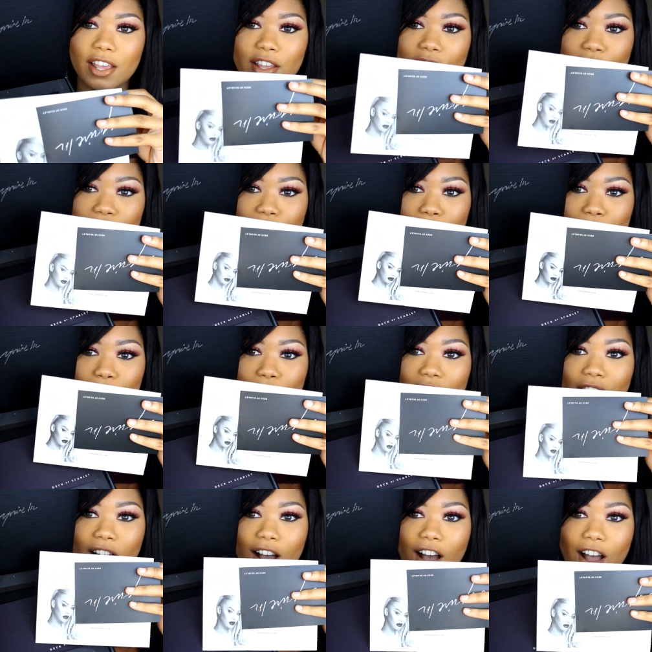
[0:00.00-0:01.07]
and a few
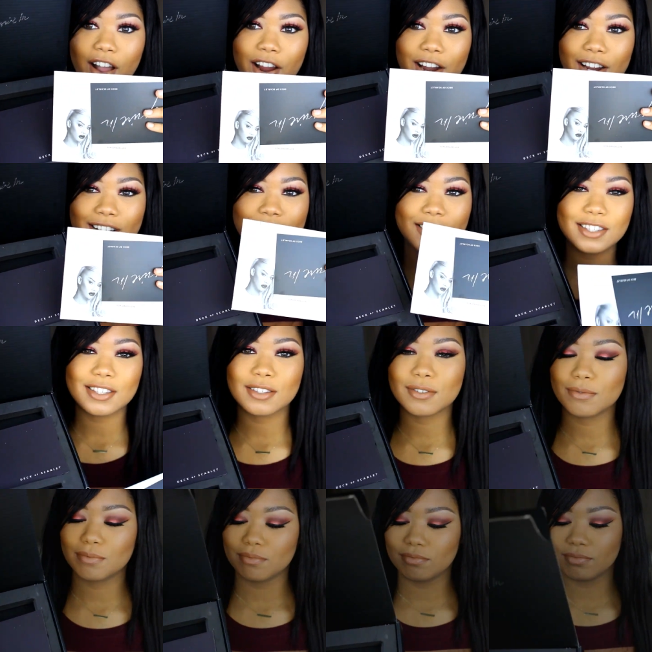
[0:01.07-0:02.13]
cards.
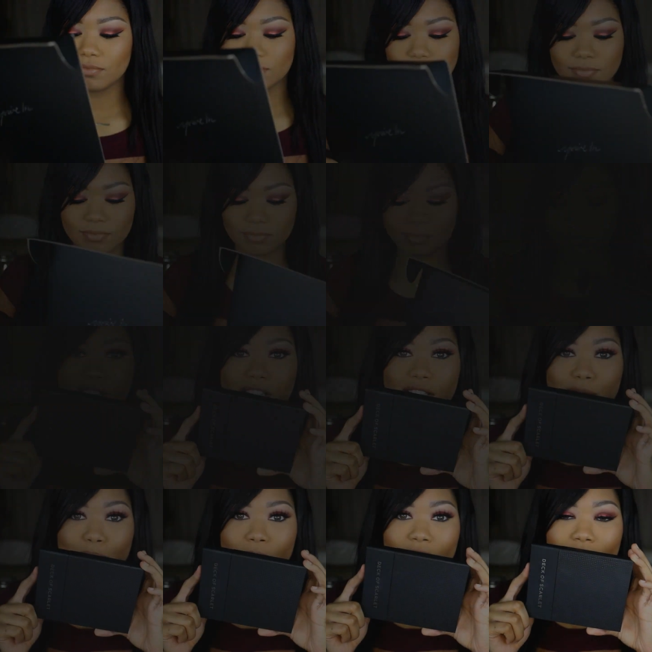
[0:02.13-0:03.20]
Here goes the palette for
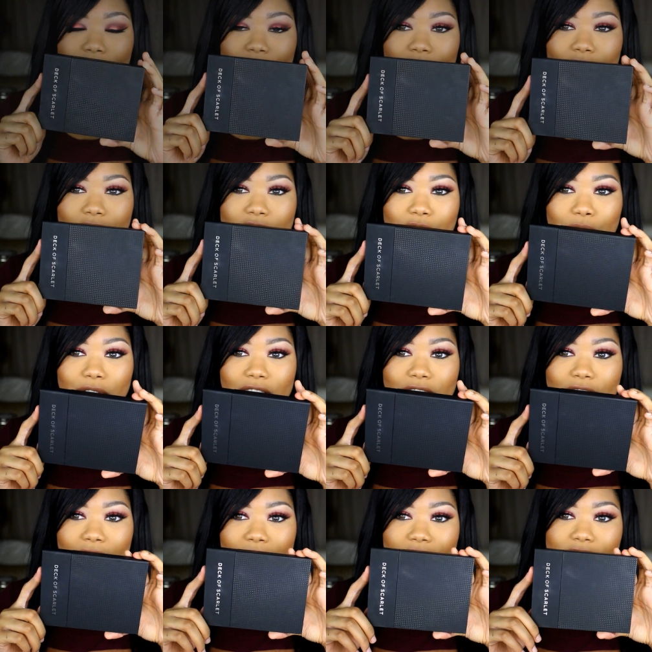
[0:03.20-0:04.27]
this month. It looks
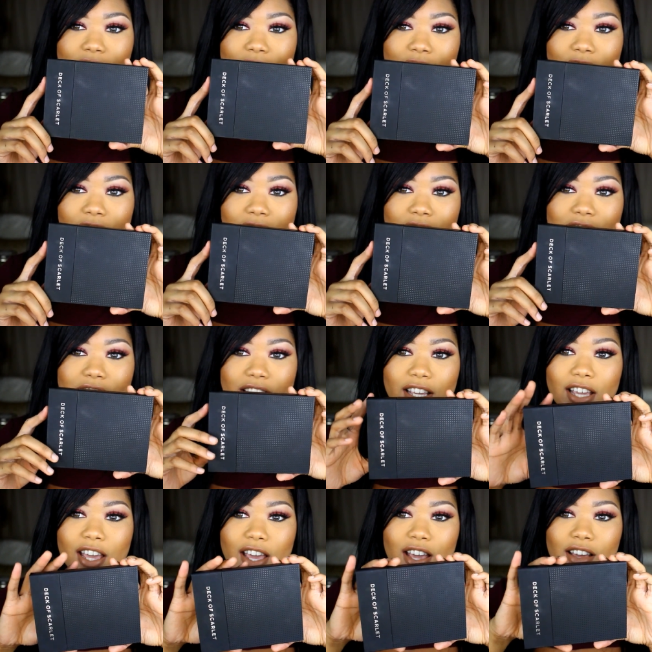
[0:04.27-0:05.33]
really nice and
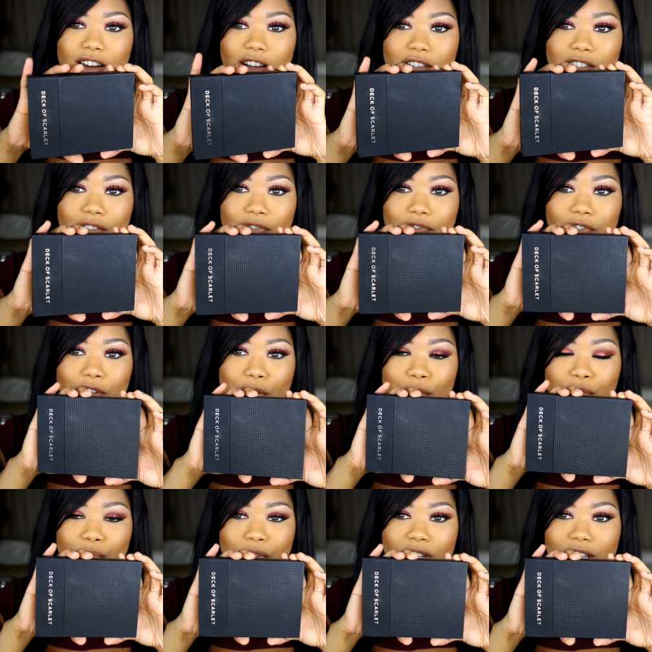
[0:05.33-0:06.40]
fancy. It also
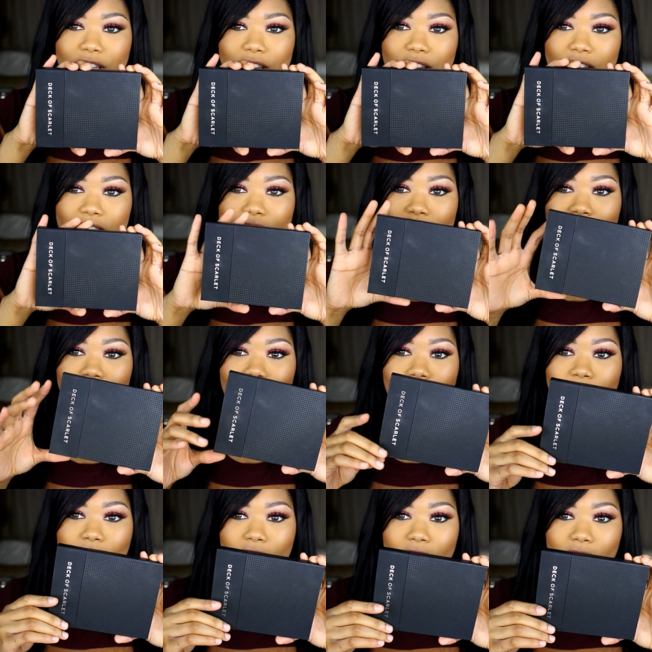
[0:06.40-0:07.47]
feels really good.
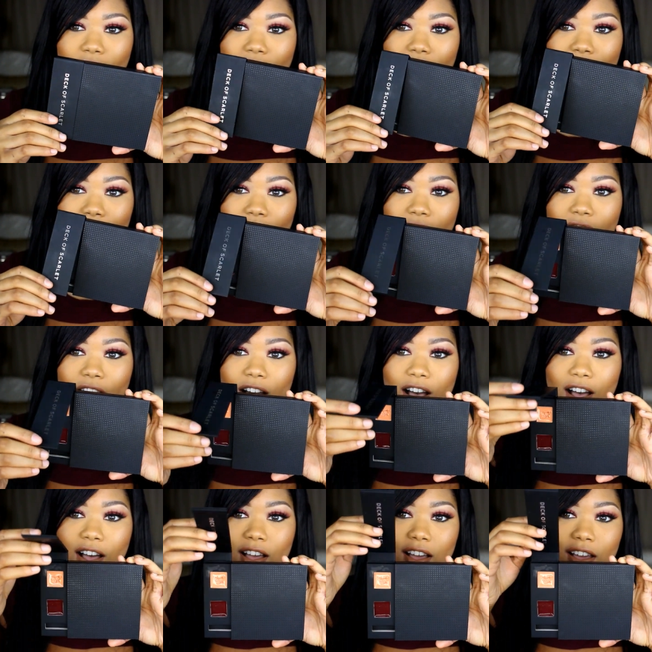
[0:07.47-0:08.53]

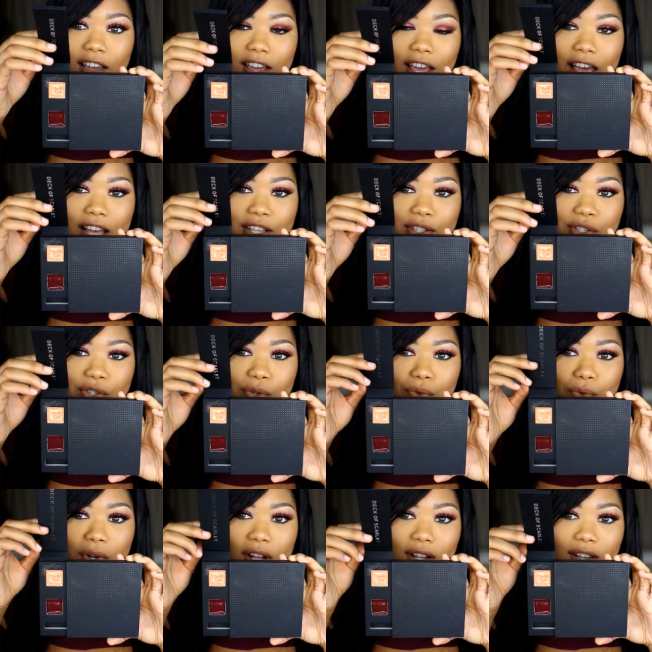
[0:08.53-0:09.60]
It has
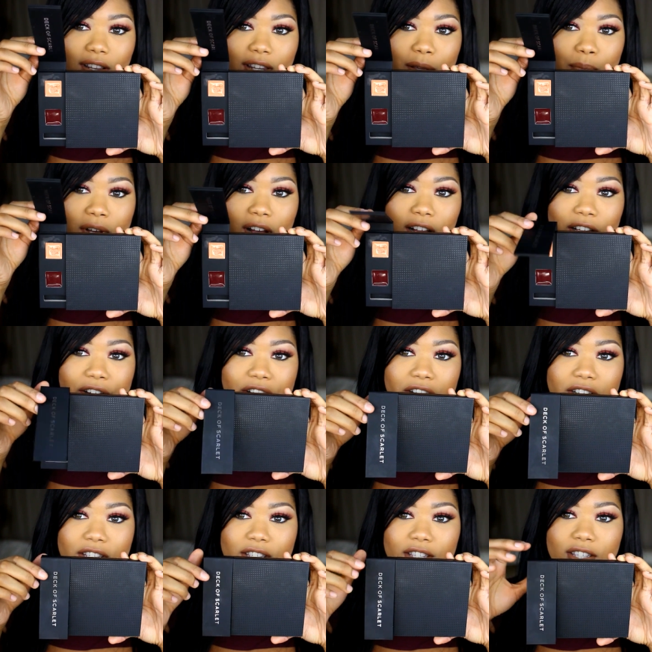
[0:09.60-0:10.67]
2 lip
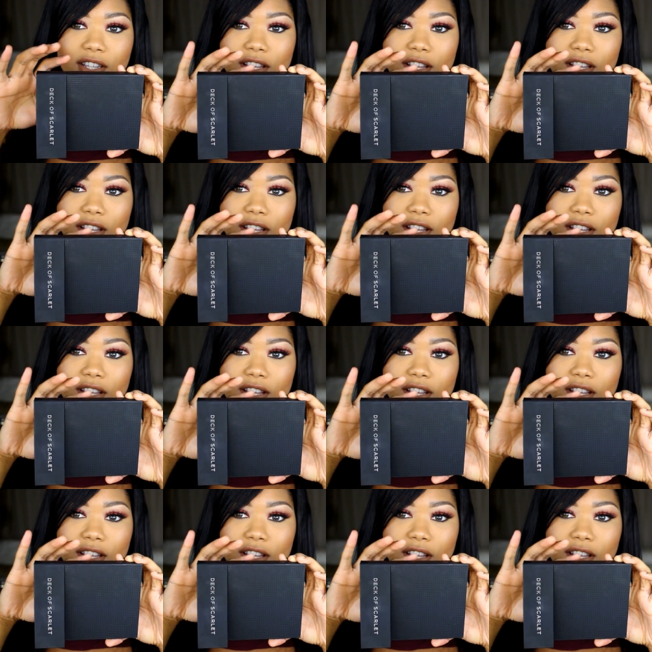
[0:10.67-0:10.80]
colors,